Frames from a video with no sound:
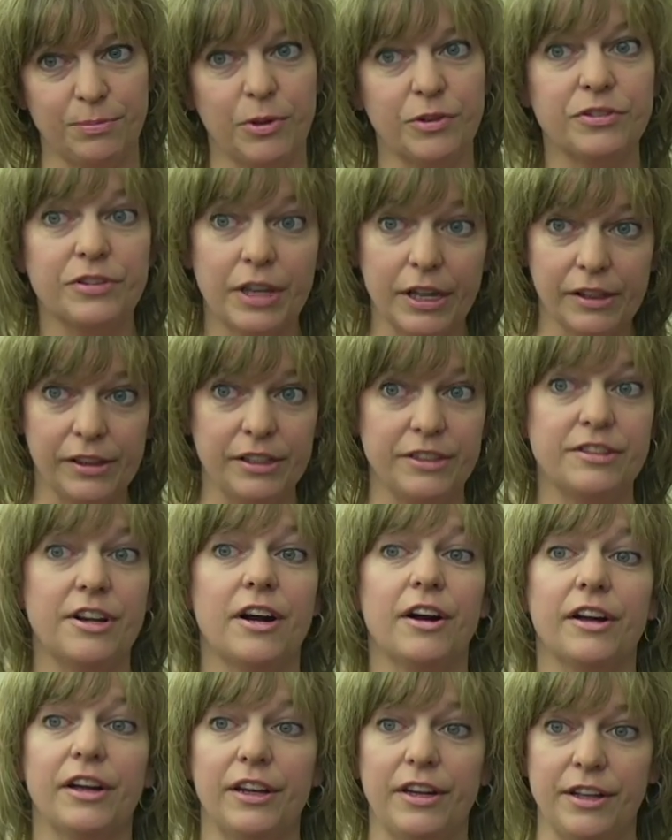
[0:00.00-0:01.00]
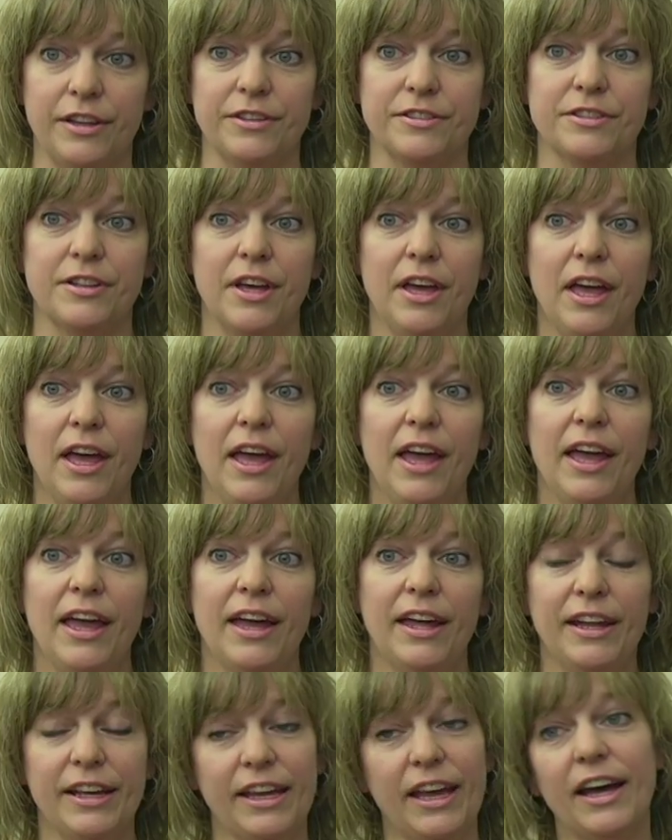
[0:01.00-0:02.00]
likely target is.
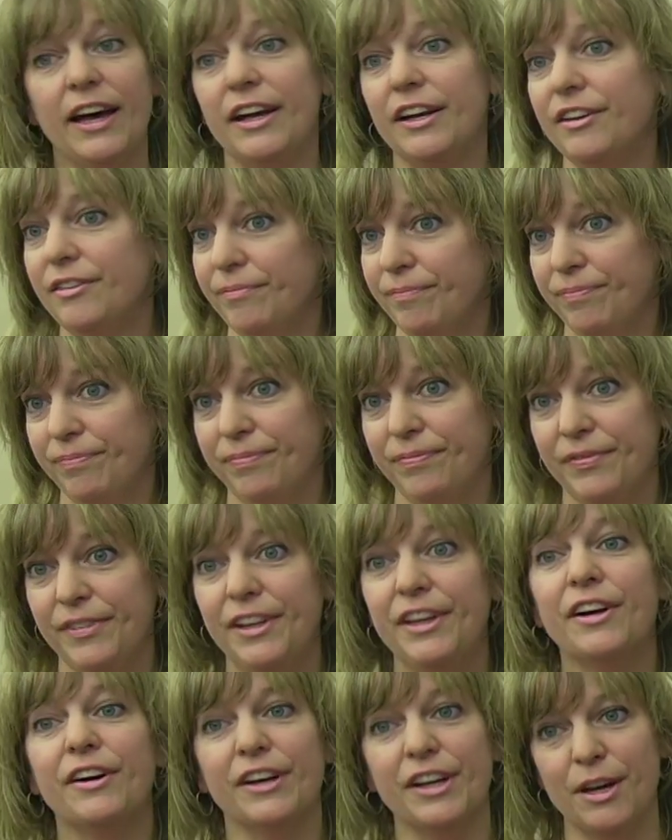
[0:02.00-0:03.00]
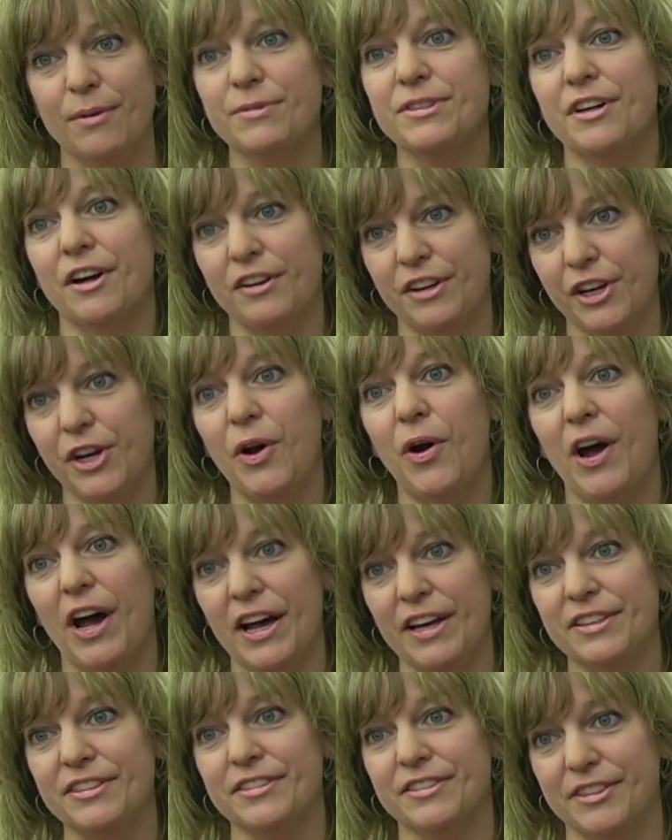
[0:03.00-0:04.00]
And again, it comes down to
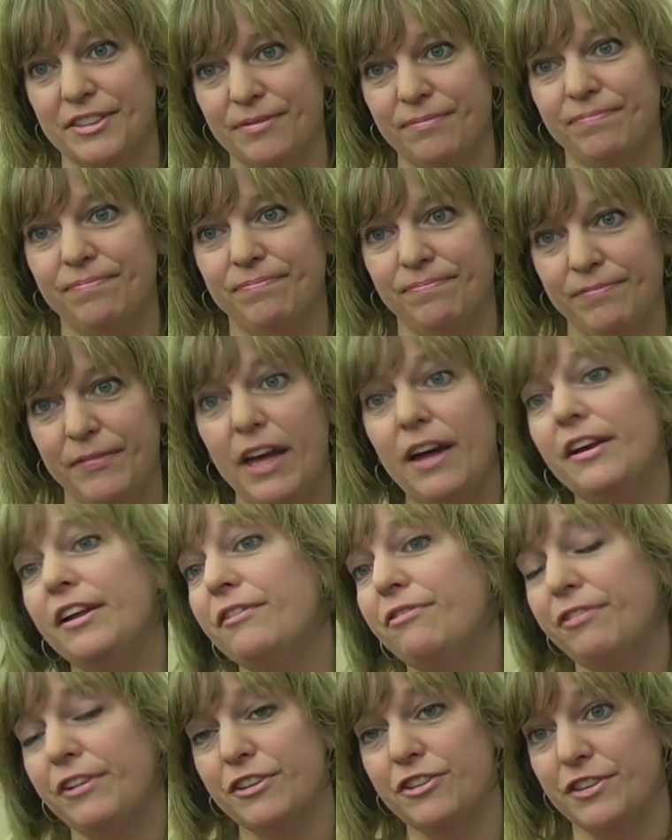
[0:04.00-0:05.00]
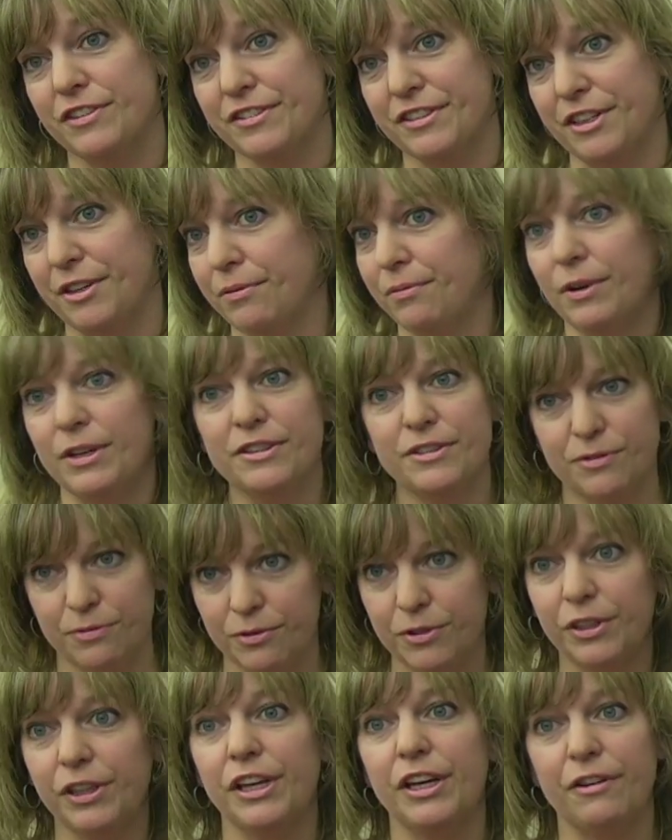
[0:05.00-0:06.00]
cost and efficiency. What's
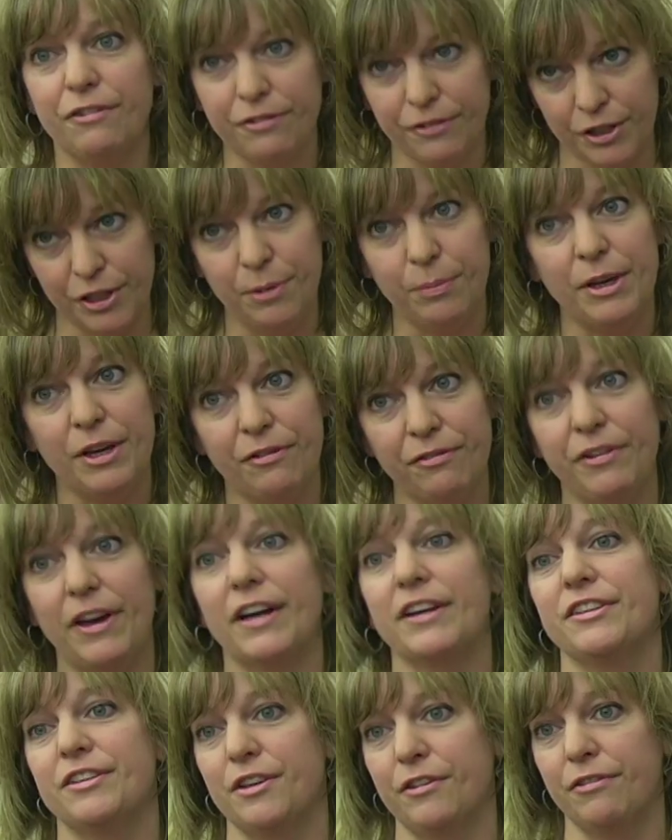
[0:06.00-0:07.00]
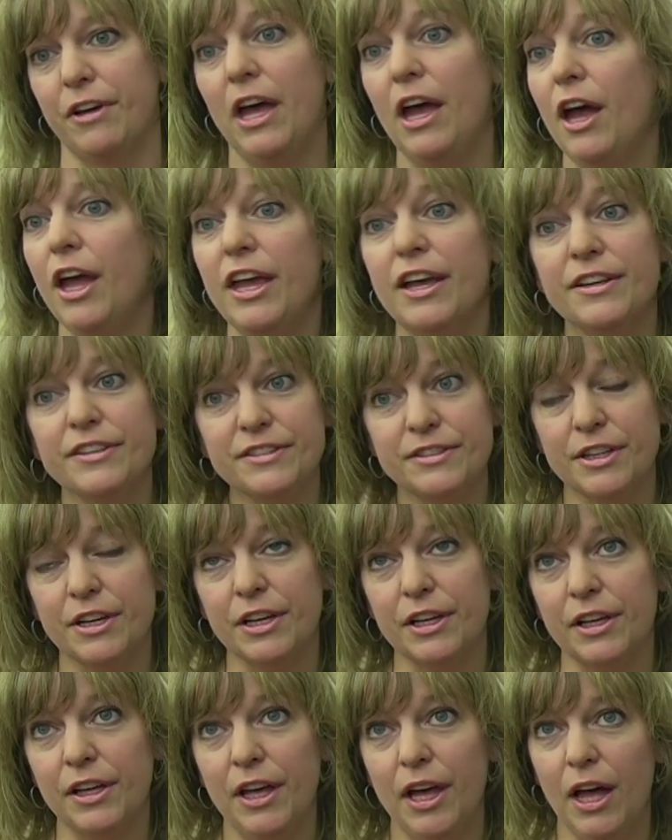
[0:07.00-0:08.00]
really going to be effective? Is
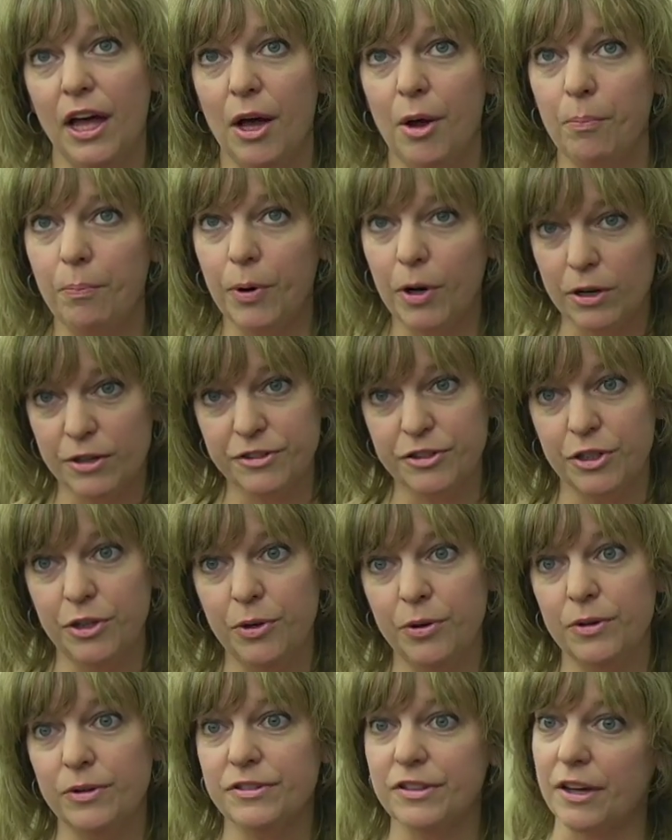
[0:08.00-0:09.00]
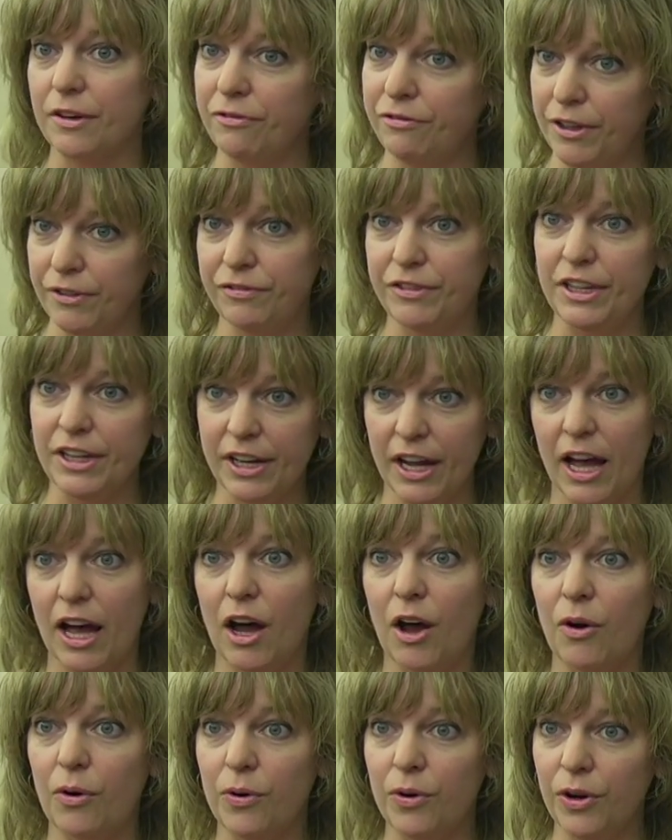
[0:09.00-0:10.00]
the person who's a 50
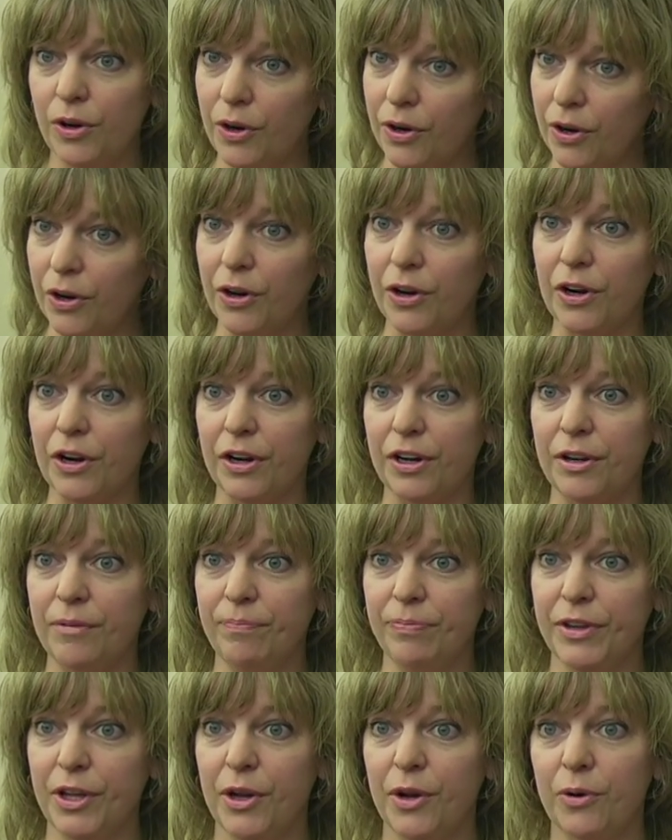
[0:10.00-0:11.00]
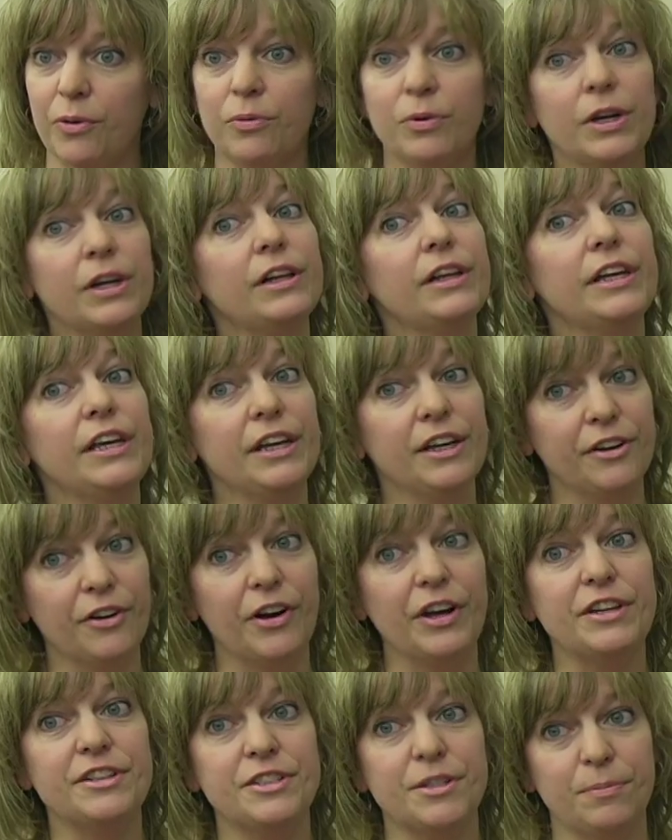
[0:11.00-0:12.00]
cow herd really
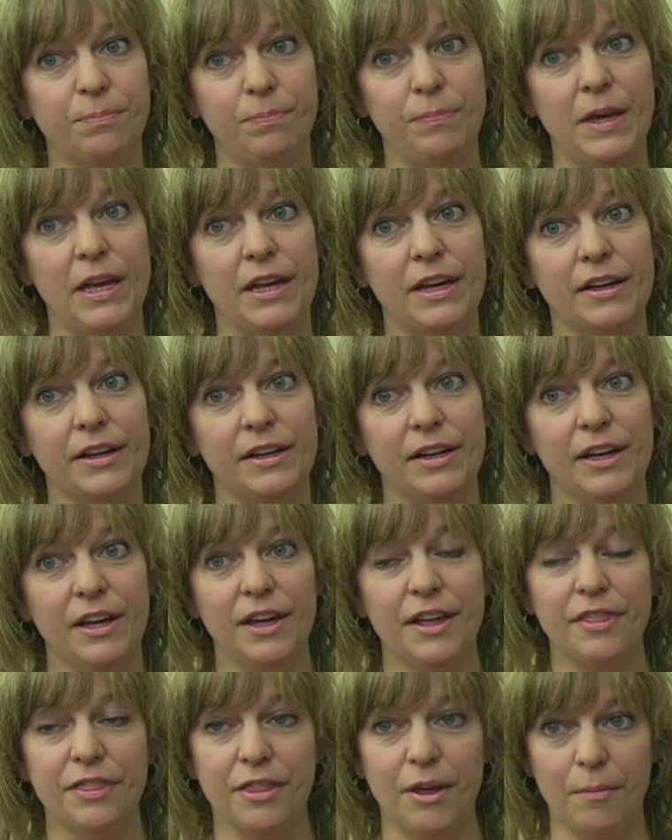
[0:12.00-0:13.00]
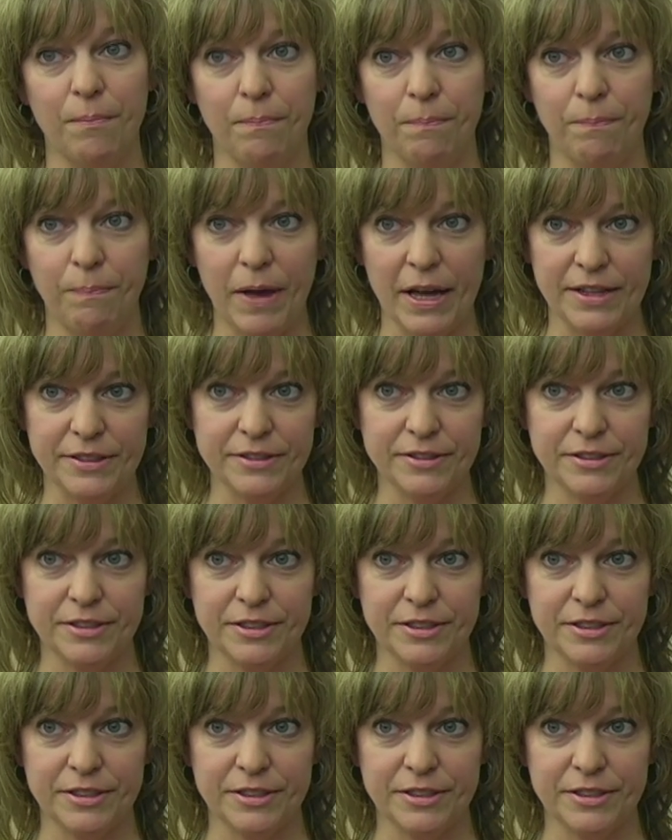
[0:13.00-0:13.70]
going to make the best